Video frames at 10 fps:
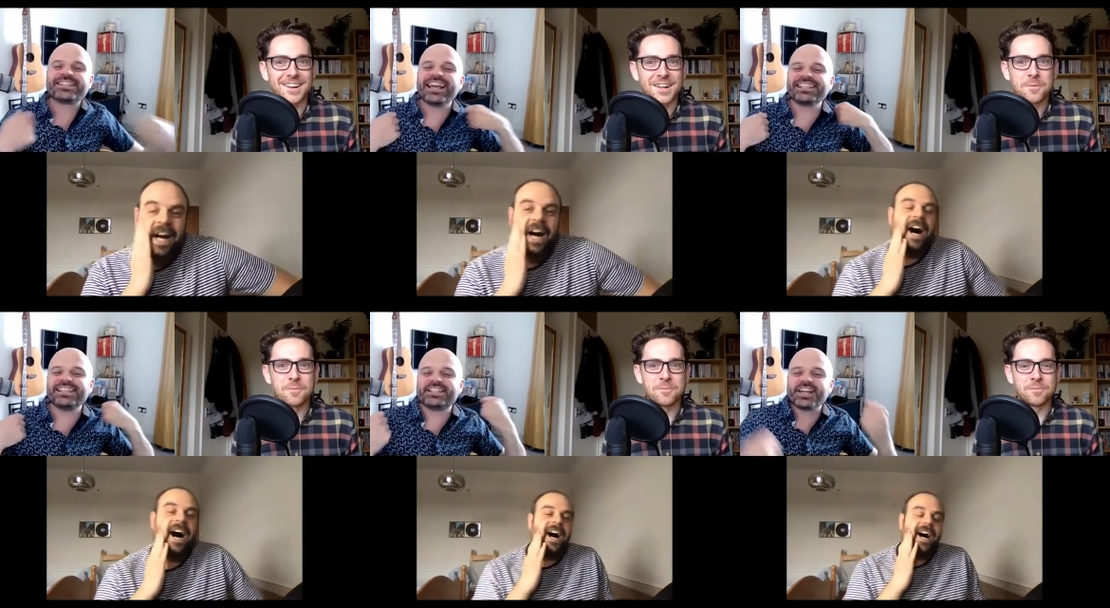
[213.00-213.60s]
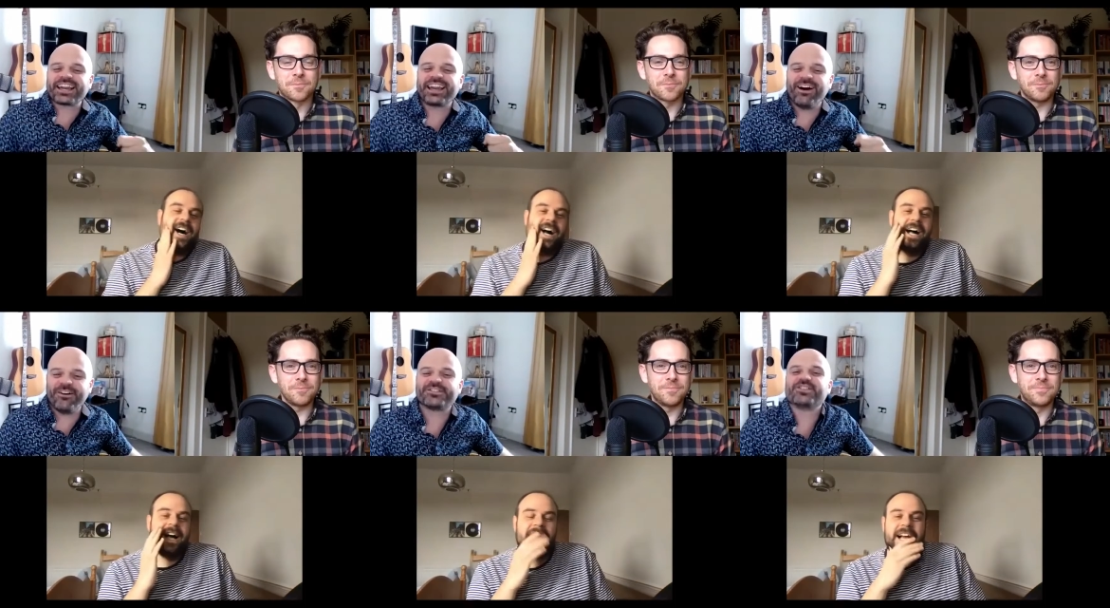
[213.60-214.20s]
Speaker 1: he takes his
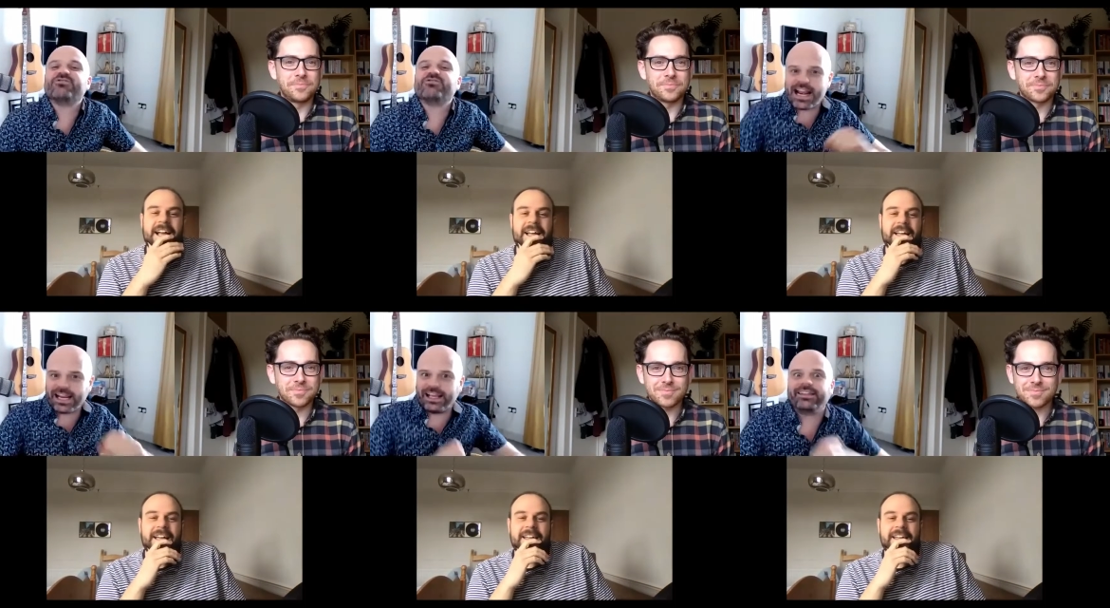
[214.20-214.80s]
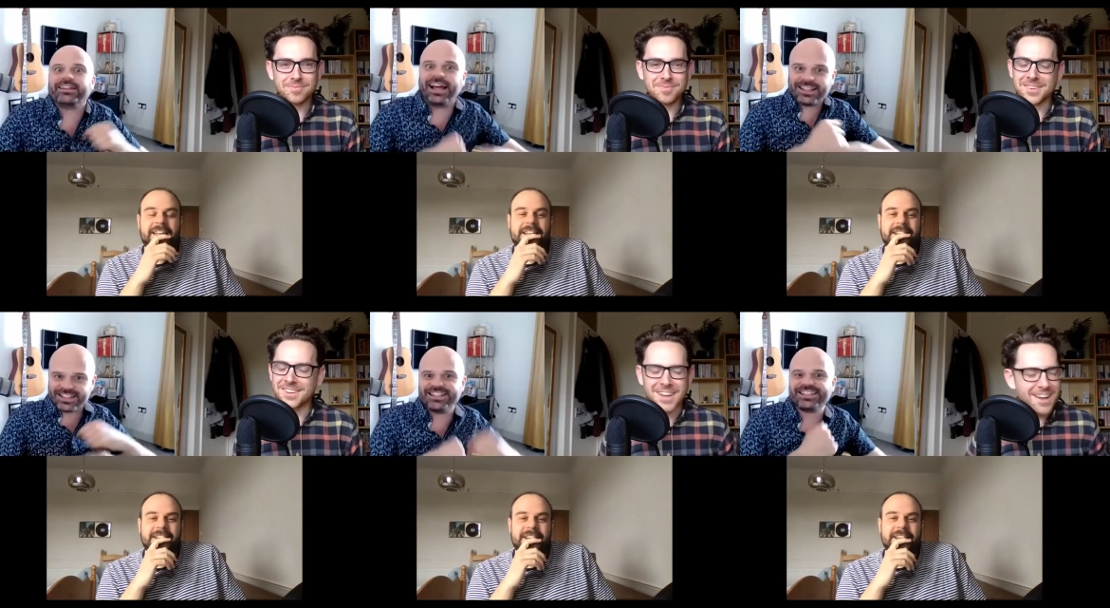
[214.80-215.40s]
jacket off to really get the
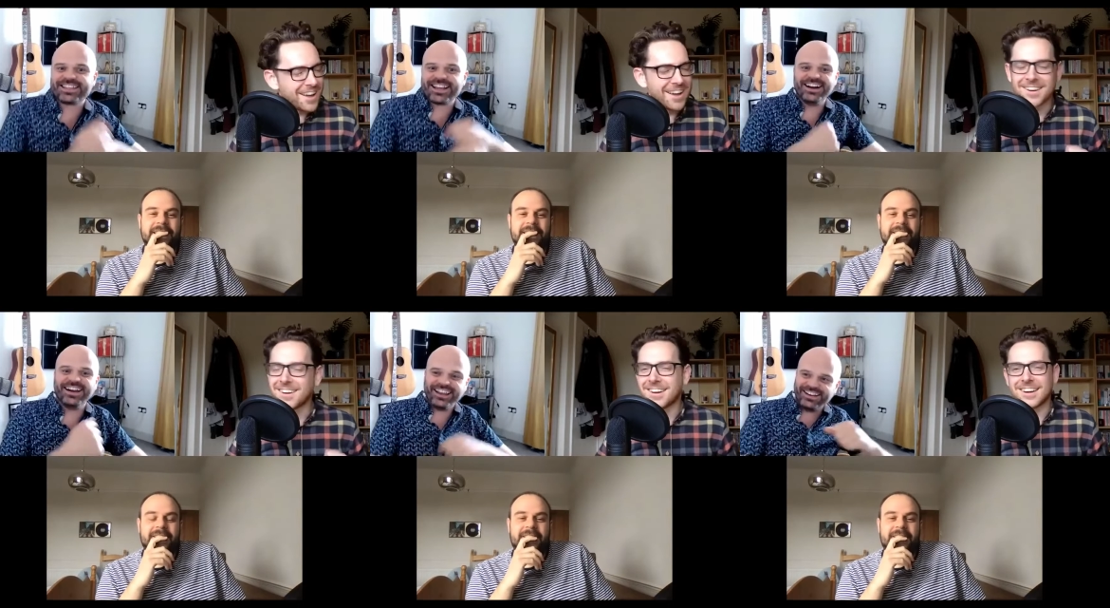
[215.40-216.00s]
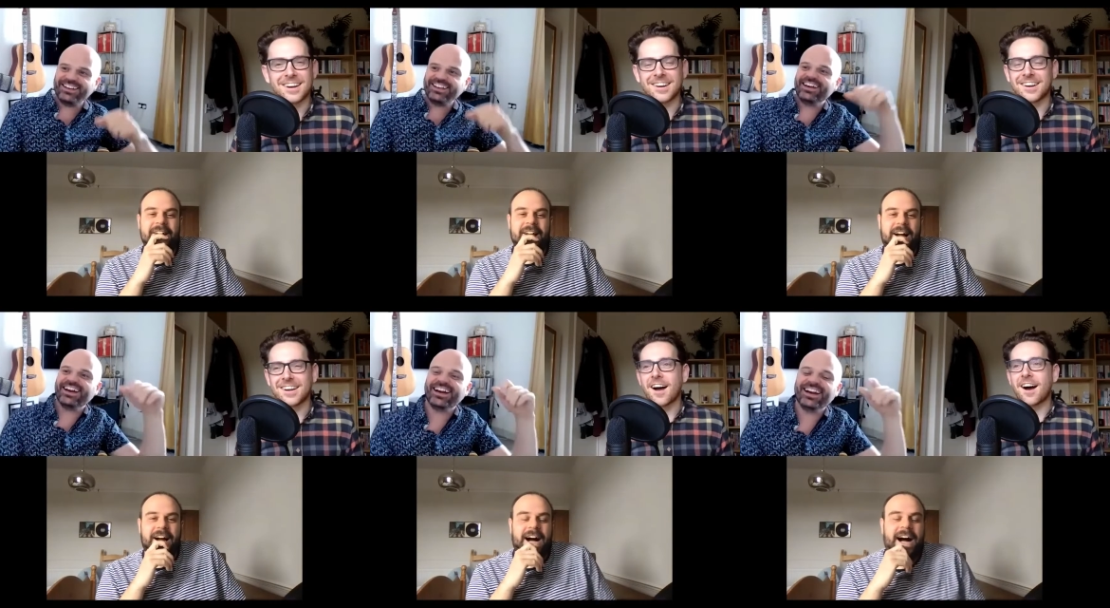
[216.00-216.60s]
dancing yeah. started.
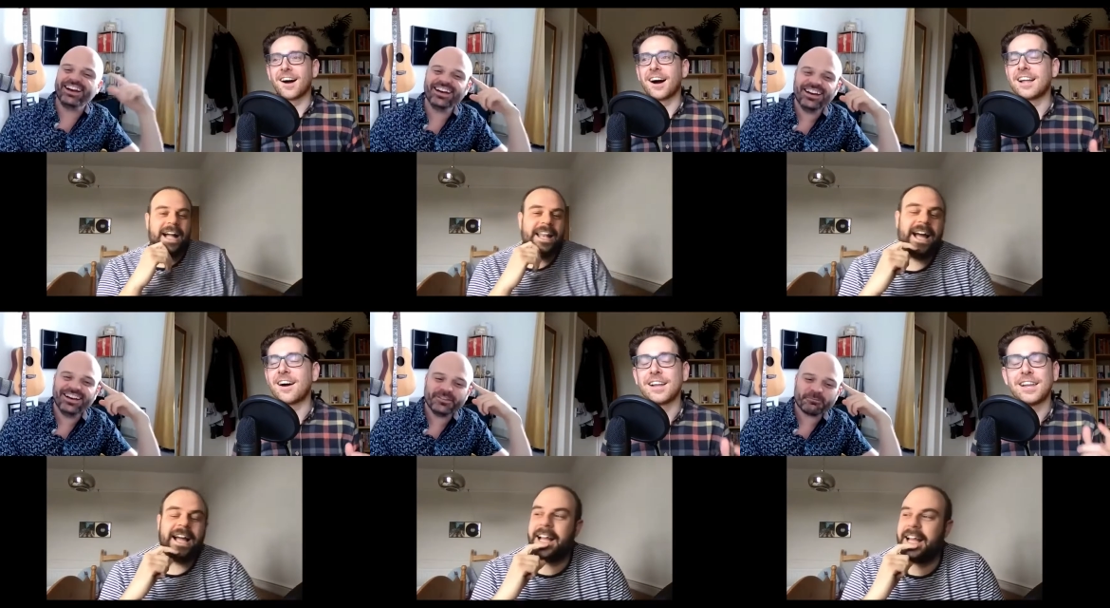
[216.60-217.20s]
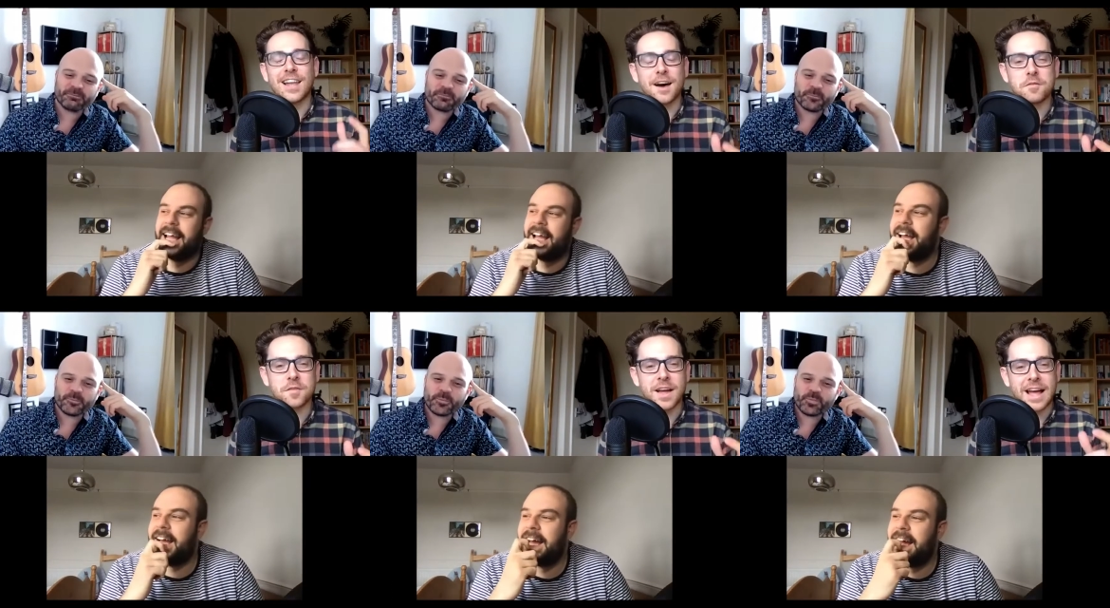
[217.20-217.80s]
Yeah. Like
Speaker 2: I
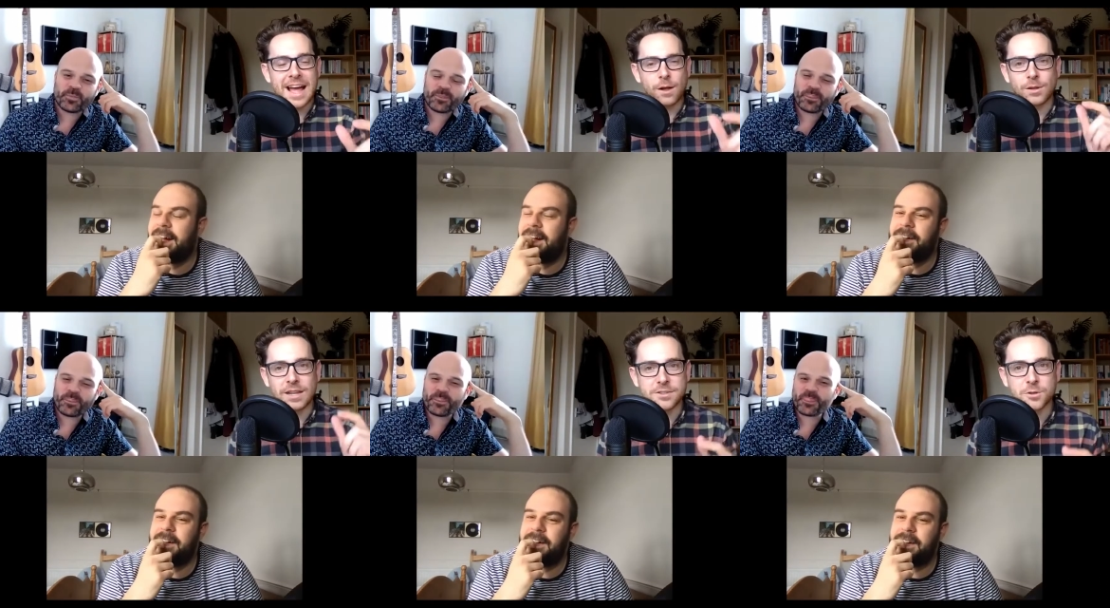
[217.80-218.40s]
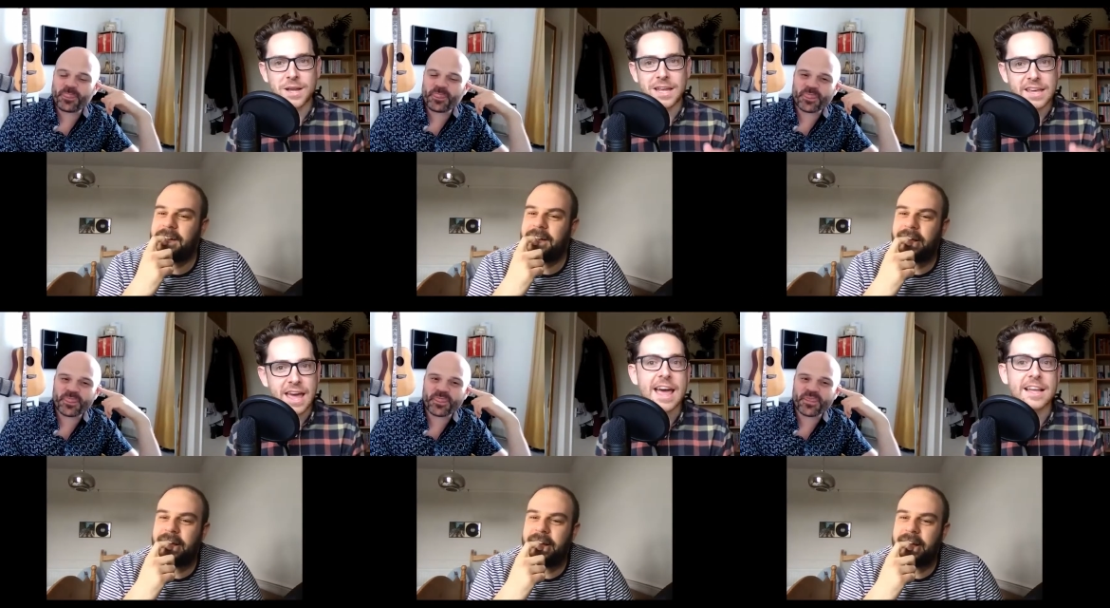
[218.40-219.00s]
love how little he
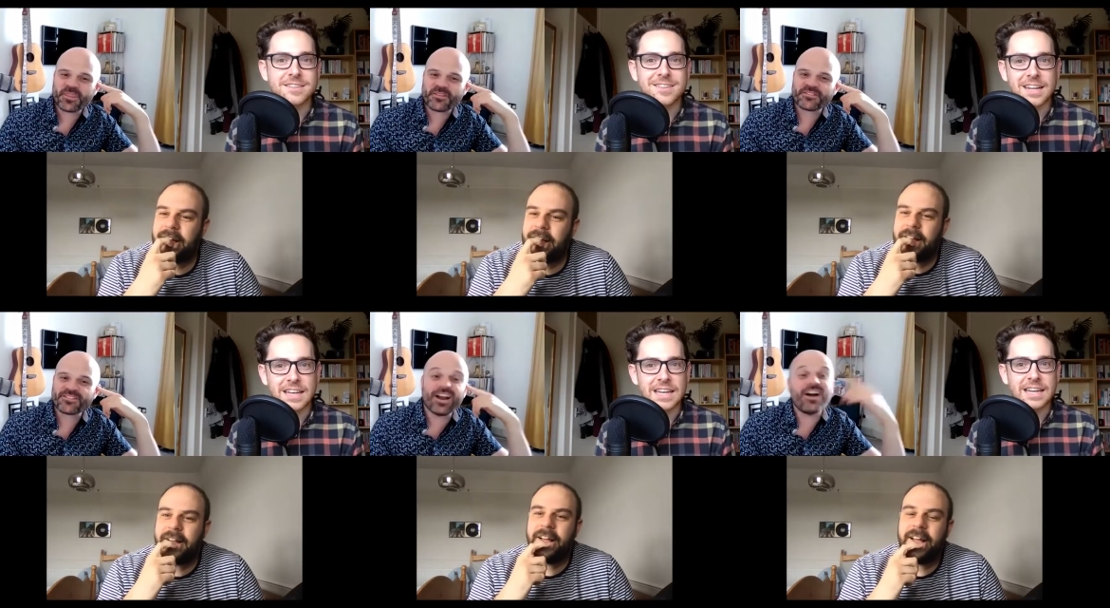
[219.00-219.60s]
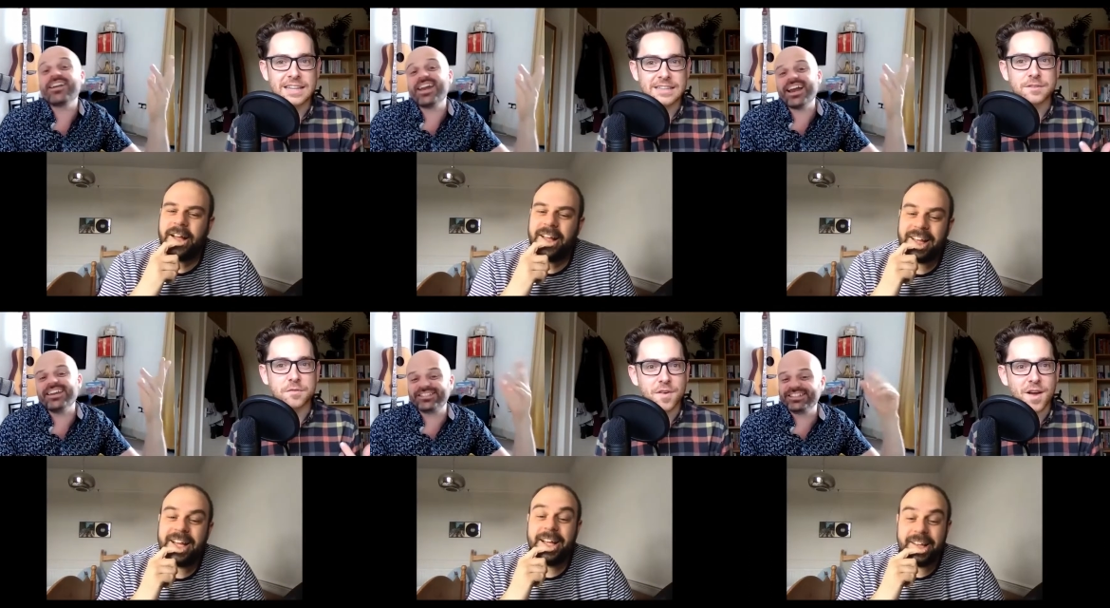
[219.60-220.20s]
cares. Clearly, oh,
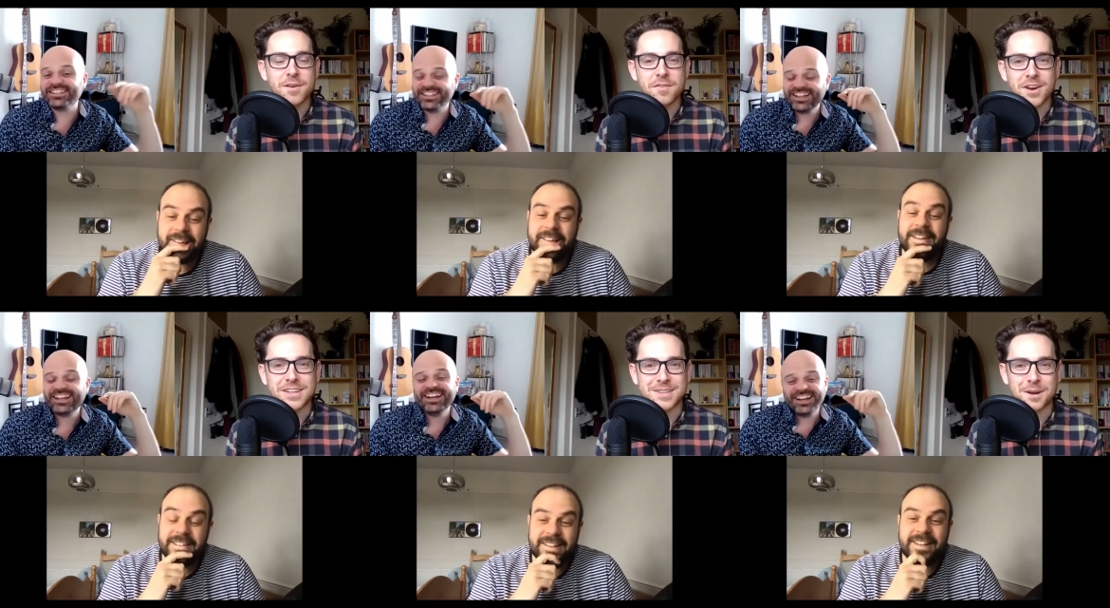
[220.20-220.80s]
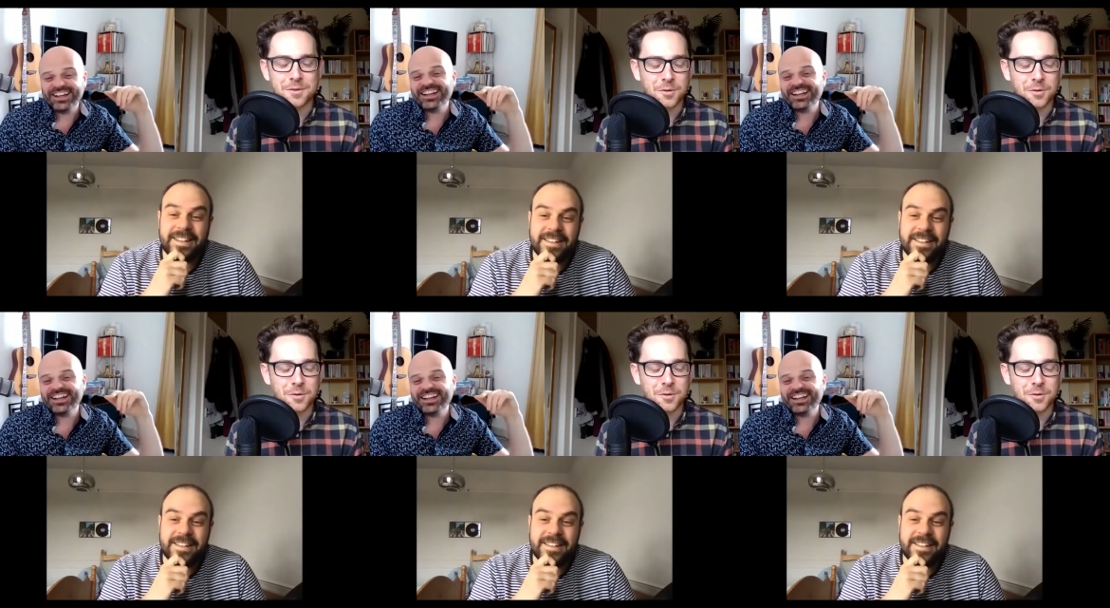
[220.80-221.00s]
yeah, you're very, very self